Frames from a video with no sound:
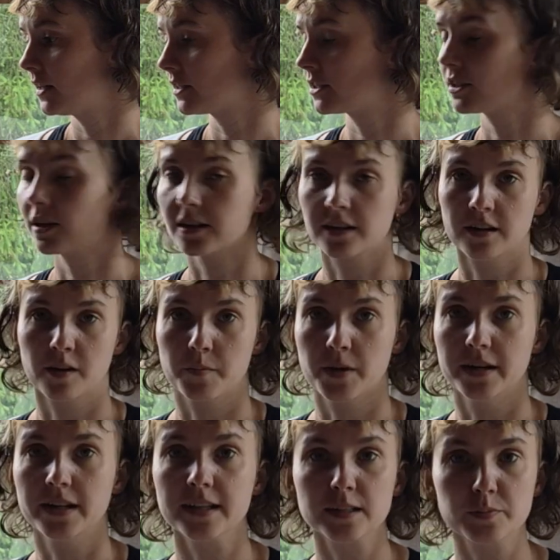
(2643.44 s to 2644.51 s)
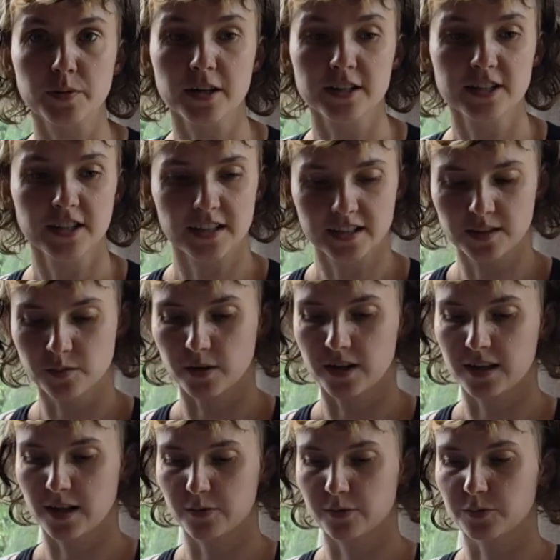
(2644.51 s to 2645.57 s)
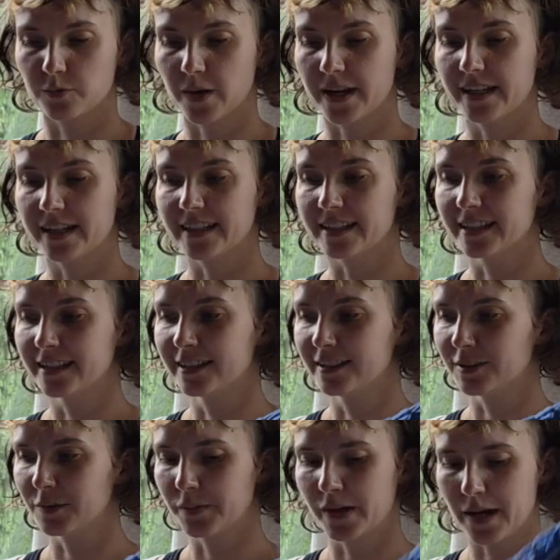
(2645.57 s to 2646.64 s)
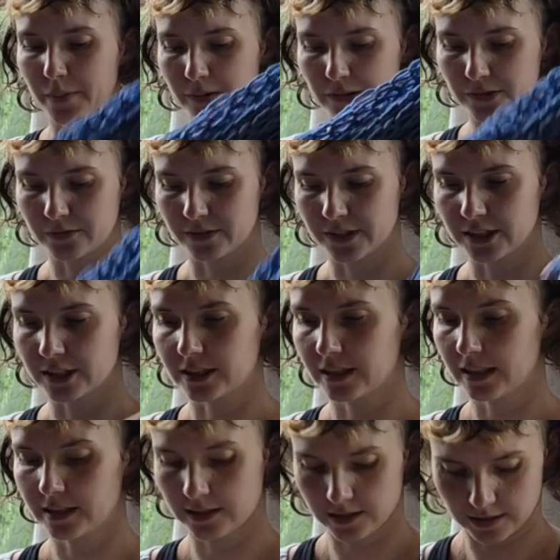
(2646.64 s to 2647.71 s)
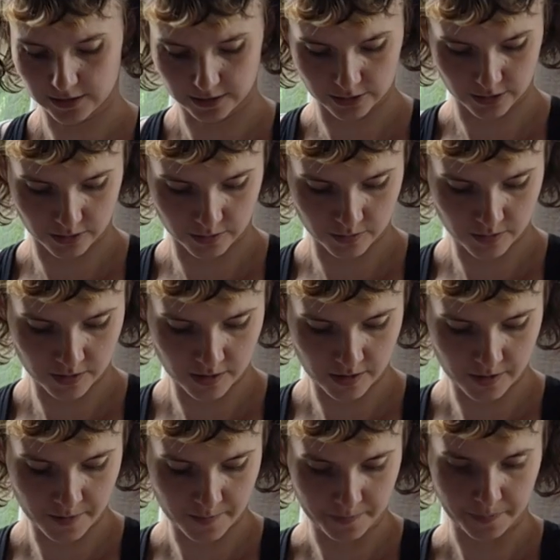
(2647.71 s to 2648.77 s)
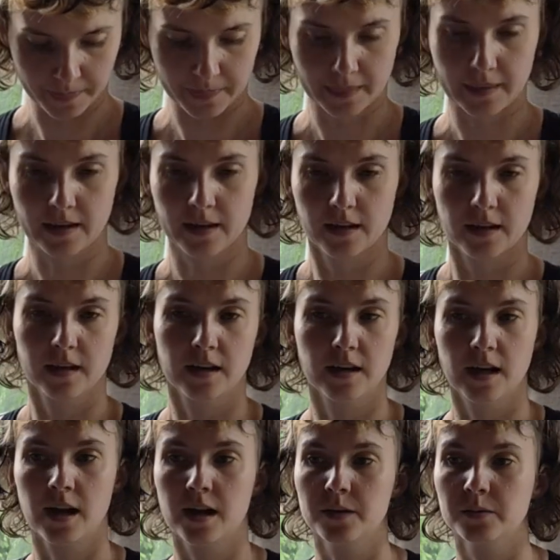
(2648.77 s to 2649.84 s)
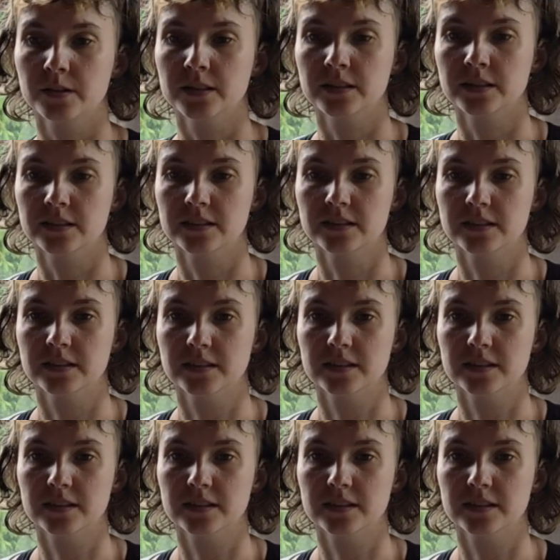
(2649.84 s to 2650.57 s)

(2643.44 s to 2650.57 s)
started on my next project while I was waiting to be able to finish this. So I will,